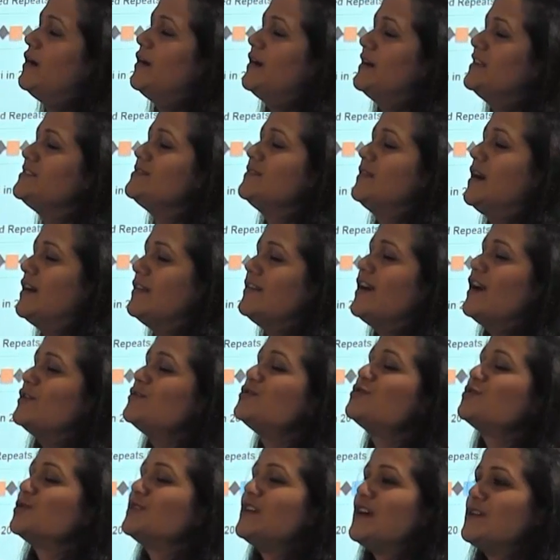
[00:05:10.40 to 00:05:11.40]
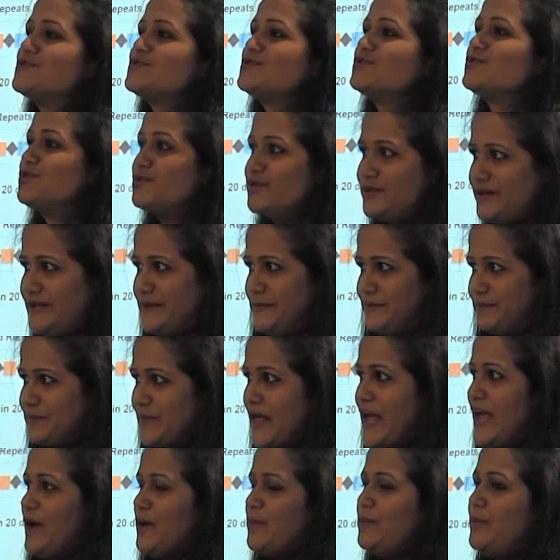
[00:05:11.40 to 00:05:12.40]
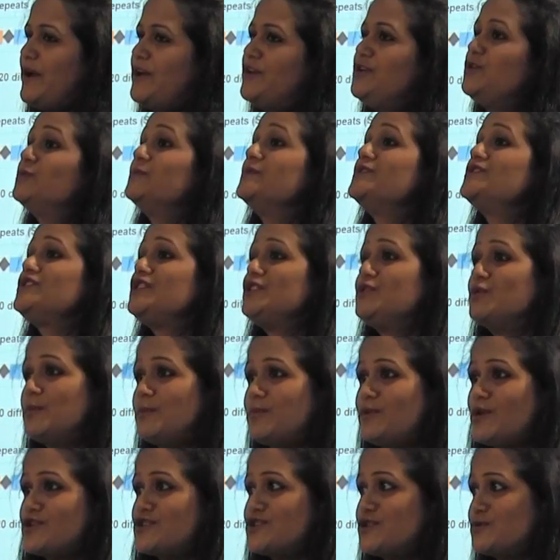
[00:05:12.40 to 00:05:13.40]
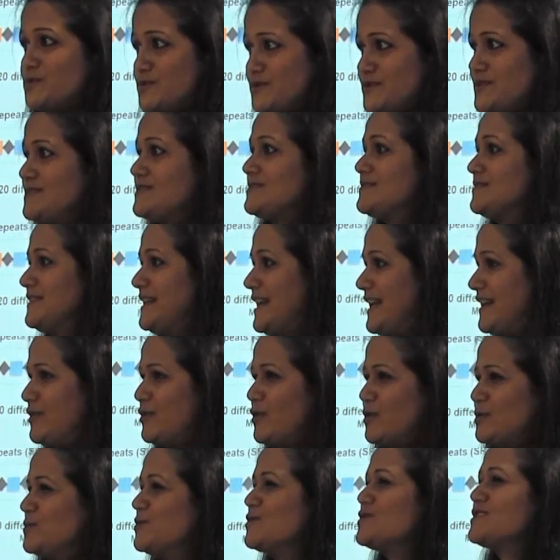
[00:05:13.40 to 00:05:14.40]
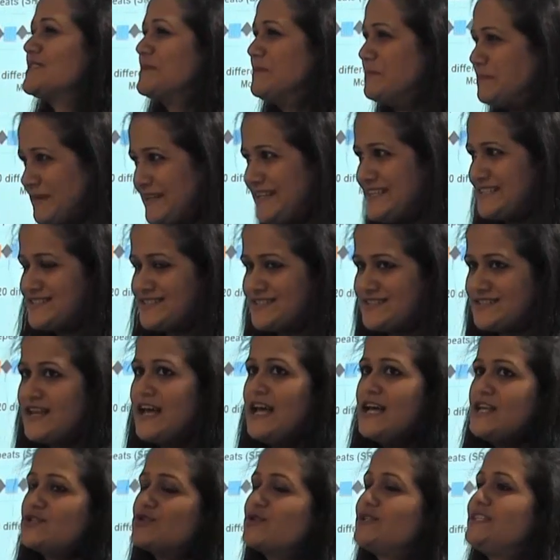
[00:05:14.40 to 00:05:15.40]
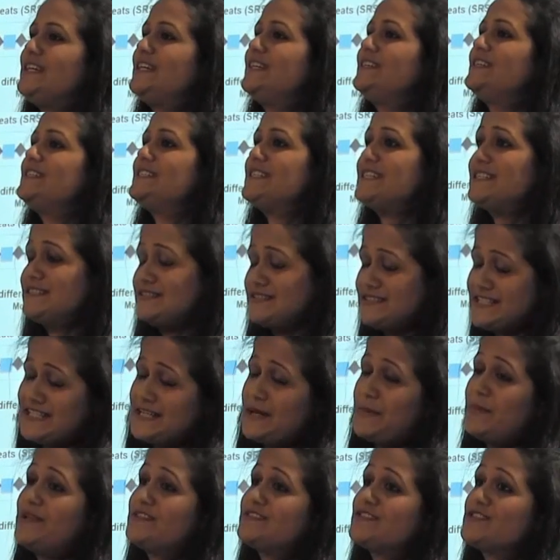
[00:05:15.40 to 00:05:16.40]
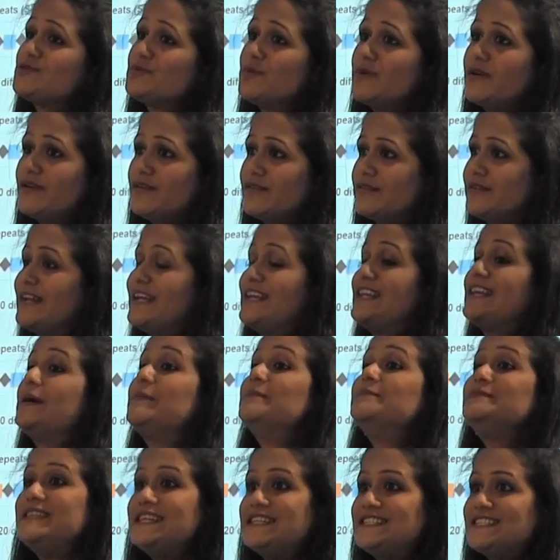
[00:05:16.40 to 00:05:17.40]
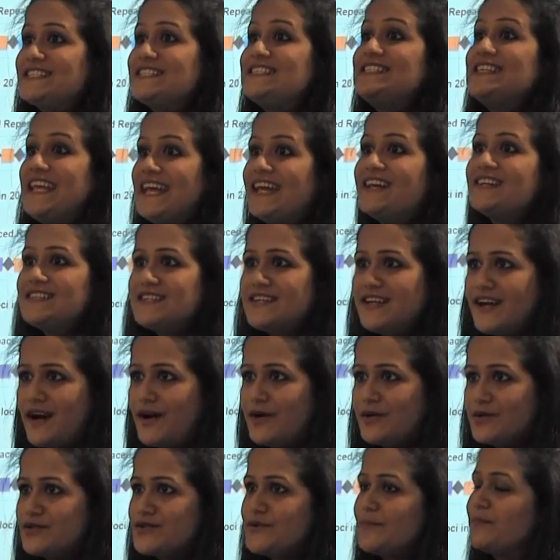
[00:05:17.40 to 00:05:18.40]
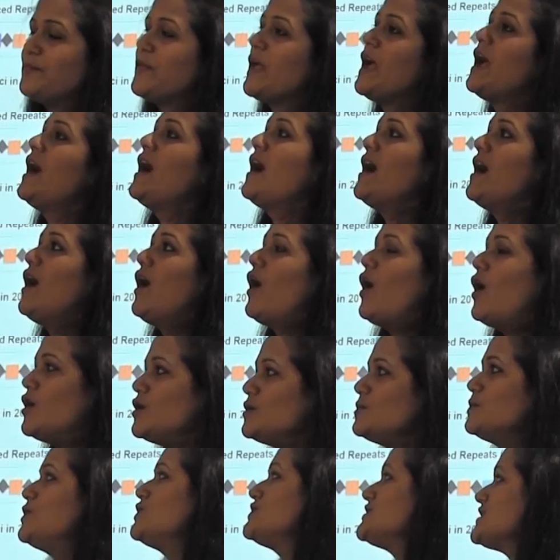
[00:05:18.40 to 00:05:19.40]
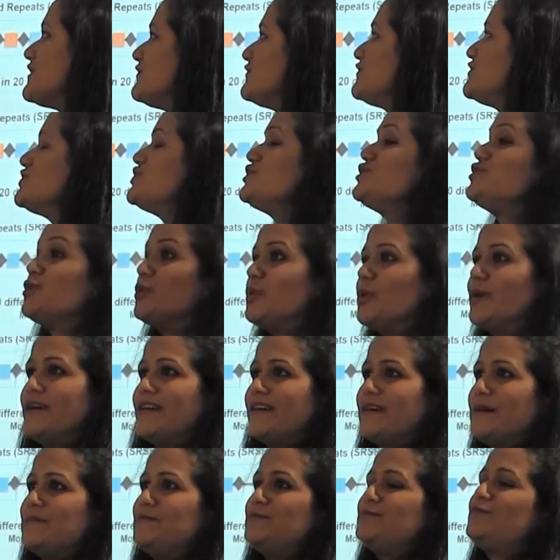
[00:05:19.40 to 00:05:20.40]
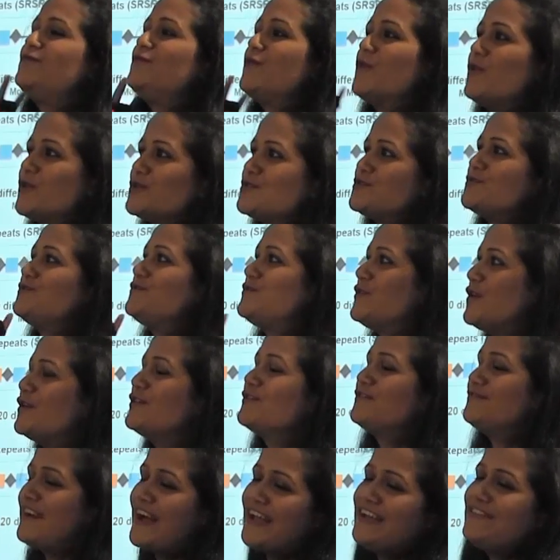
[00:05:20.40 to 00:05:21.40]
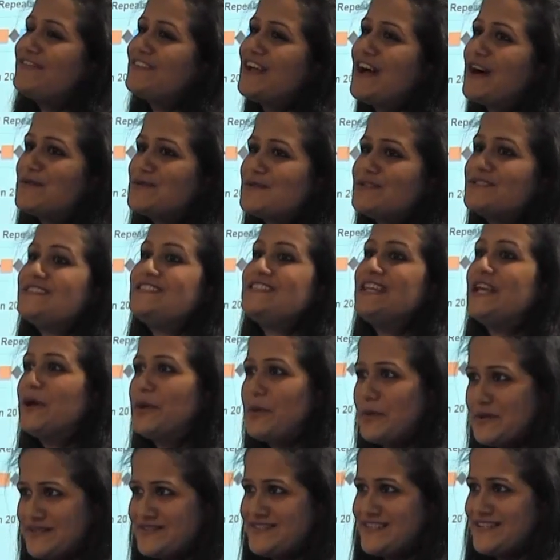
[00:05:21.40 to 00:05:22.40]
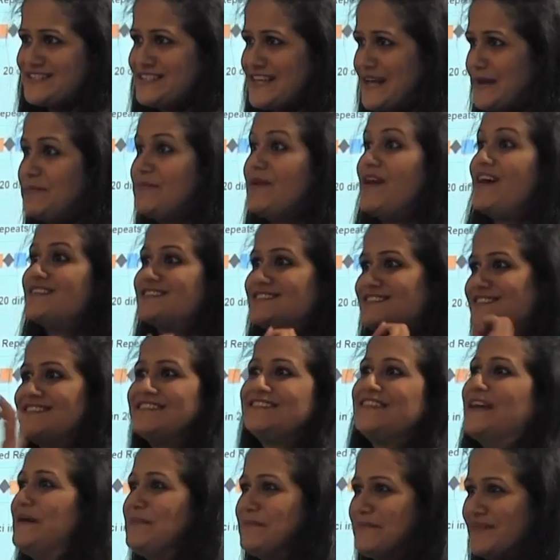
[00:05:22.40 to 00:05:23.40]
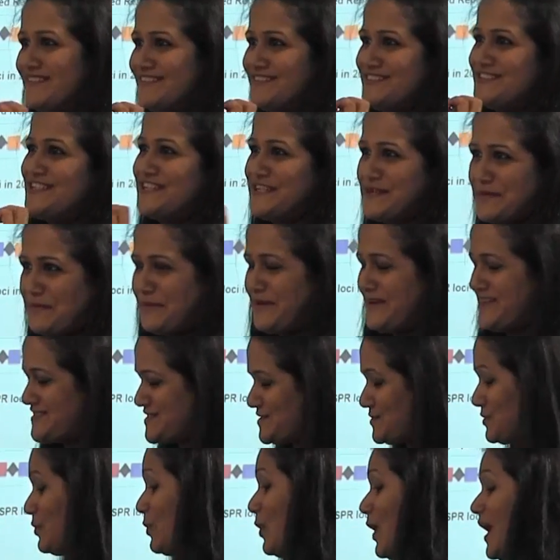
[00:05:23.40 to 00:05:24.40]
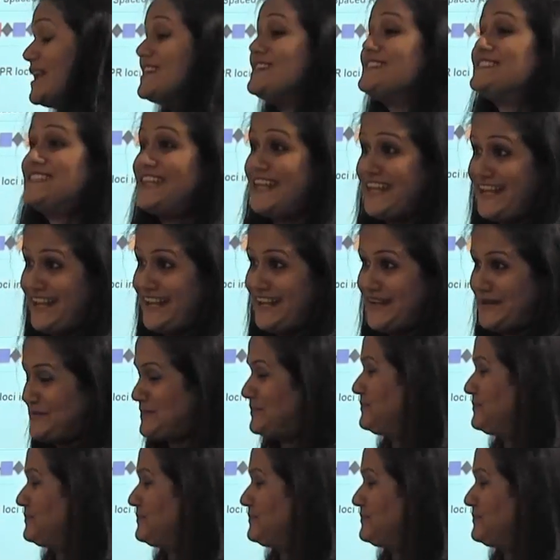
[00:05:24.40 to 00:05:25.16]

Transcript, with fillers: uh, in around 2003 where Human Genome Project was getting almost completed. So DNA databases were getting updated day in, day out. Almost after chewing up 4 to 5,000 sequences and blasting them in the database one day,